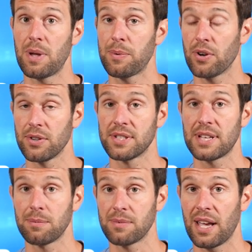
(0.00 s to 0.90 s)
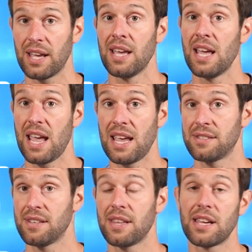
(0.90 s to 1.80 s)
are maybe on the same day
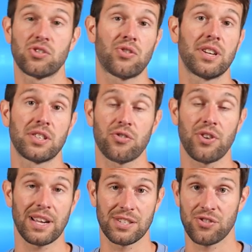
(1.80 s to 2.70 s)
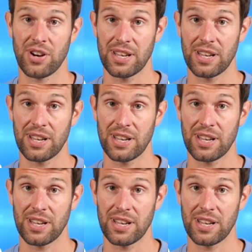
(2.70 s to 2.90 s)
is that they are trying to create